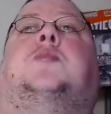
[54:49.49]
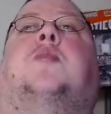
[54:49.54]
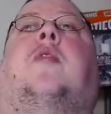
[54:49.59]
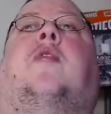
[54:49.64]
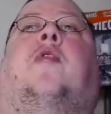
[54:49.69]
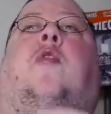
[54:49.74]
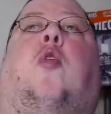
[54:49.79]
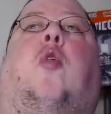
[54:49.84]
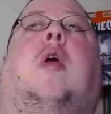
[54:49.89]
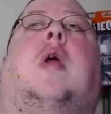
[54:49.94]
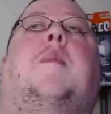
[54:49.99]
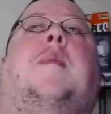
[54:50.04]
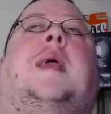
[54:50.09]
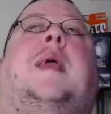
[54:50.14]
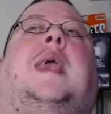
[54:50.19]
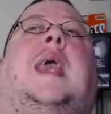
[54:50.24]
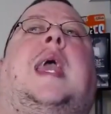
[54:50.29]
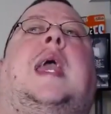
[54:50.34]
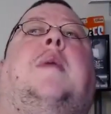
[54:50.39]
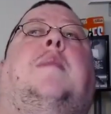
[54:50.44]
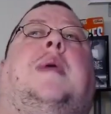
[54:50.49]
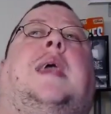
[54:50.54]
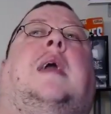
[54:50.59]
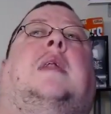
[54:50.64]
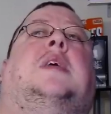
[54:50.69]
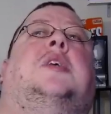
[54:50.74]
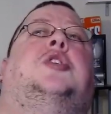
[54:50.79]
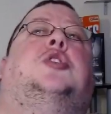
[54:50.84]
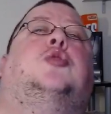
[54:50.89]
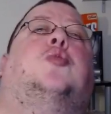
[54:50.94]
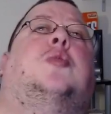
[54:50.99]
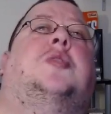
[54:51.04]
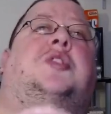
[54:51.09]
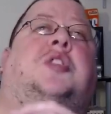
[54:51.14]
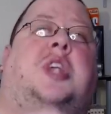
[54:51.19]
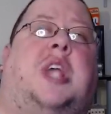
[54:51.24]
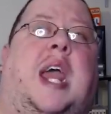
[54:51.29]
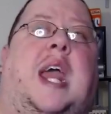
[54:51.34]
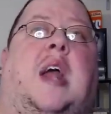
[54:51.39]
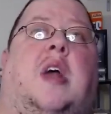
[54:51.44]
before it became Kelly's Choice
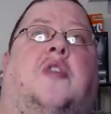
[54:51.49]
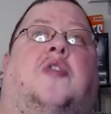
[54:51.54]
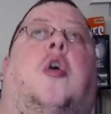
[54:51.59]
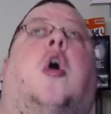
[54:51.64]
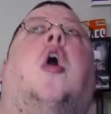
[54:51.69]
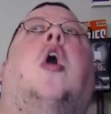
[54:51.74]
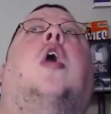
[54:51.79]
Cares,